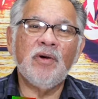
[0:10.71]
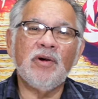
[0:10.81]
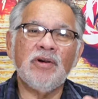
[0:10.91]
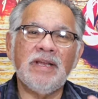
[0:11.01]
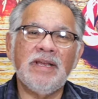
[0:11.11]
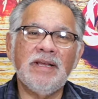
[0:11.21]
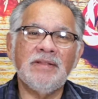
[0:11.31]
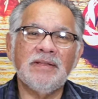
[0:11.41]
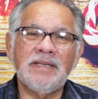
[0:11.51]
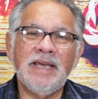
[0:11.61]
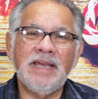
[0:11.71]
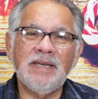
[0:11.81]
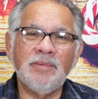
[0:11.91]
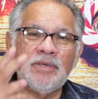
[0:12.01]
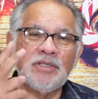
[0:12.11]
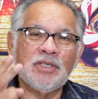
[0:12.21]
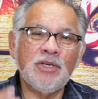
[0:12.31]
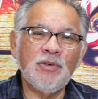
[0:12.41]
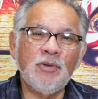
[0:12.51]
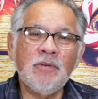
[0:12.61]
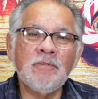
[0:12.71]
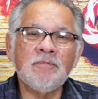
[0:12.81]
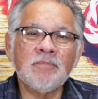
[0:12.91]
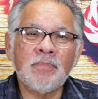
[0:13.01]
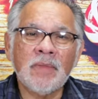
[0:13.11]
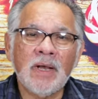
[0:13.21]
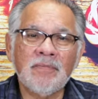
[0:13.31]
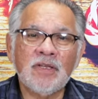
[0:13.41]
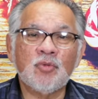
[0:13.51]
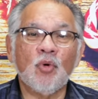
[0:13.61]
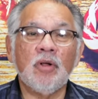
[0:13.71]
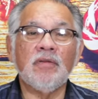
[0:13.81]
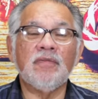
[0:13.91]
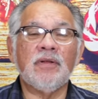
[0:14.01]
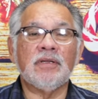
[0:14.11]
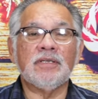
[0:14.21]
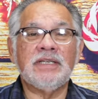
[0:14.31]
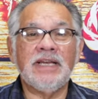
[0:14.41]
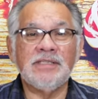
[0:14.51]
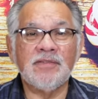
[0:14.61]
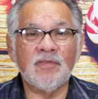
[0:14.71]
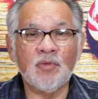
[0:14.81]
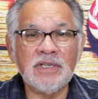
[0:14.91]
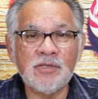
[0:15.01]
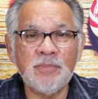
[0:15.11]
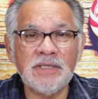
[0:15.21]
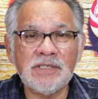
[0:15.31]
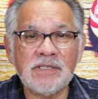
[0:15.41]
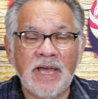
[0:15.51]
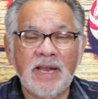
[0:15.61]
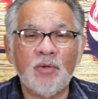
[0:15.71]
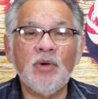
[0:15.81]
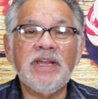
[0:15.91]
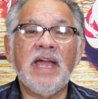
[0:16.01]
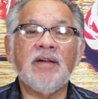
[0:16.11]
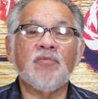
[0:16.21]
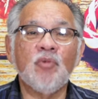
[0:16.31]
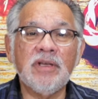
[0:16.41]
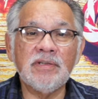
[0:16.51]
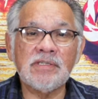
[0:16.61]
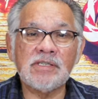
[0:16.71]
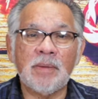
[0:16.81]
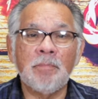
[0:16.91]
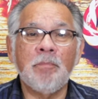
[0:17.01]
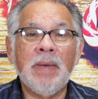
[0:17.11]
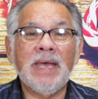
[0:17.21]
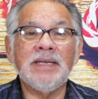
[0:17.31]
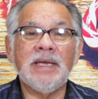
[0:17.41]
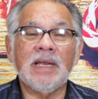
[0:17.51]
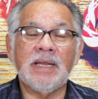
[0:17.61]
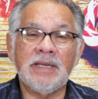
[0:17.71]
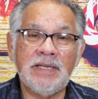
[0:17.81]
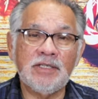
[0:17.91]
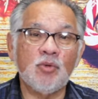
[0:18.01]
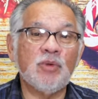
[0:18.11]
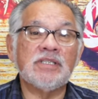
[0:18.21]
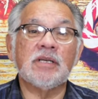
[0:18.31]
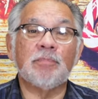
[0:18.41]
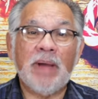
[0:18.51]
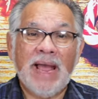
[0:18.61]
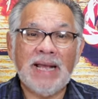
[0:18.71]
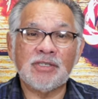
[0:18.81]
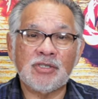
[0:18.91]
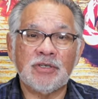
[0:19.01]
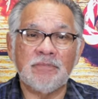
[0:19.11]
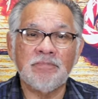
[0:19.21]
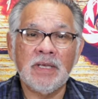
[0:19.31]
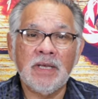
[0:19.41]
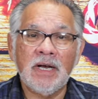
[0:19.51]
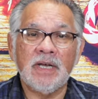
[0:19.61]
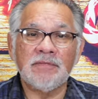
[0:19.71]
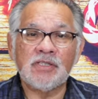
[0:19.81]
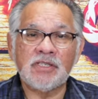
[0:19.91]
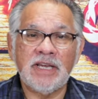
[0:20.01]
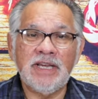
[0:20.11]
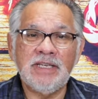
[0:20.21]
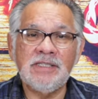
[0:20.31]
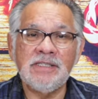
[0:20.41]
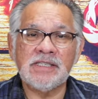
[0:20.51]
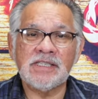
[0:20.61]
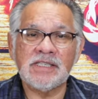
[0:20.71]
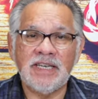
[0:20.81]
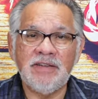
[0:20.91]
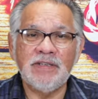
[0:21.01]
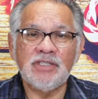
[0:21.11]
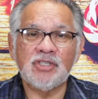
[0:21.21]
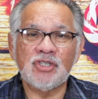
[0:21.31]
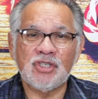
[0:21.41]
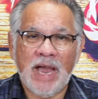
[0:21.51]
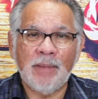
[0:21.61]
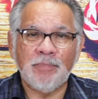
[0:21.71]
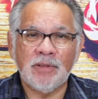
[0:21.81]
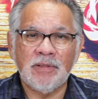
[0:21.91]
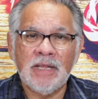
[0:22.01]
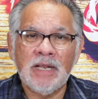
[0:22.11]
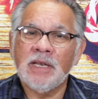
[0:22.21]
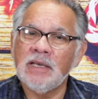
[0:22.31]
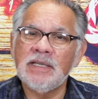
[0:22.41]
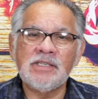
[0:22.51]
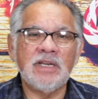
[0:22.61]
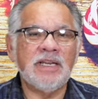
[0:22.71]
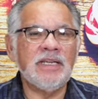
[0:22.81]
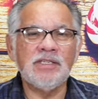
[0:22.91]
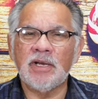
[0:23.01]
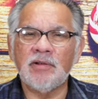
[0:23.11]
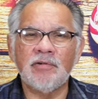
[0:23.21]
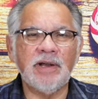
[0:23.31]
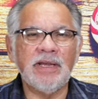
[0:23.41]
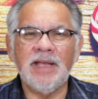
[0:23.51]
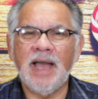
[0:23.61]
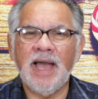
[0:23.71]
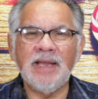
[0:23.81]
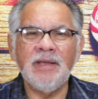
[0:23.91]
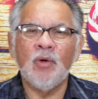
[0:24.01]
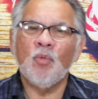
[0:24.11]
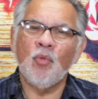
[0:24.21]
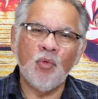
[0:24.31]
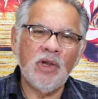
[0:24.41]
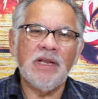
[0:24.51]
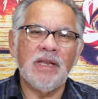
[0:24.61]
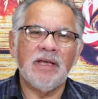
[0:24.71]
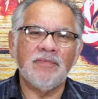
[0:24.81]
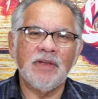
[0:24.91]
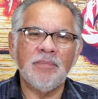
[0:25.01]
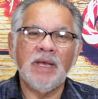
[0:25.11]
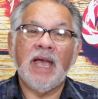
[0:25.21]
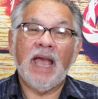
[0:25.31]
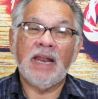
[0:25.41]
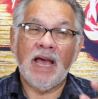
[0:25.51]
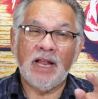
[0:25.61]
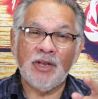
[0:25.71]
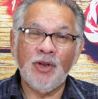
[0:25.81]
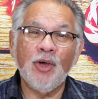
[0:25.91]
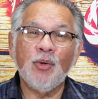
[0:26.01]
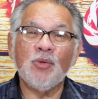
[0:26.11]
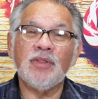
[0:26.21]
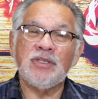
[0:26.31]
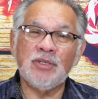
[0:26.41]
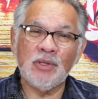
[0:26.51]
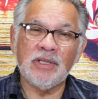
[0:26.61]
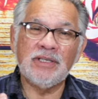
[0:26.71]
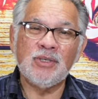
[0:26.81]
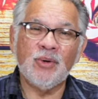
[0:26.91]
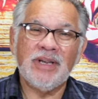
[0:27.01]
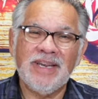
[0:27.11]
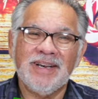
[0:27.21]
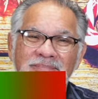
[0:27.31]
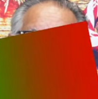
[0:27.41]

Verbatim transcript: are in day number two of the 12 uh, days of Christmas, and we have with us Manny Alaniz, who is the pastor of St. Stephen's Chapel. Listen, he's a great guy. We love him, and I know that you'll enjoy him.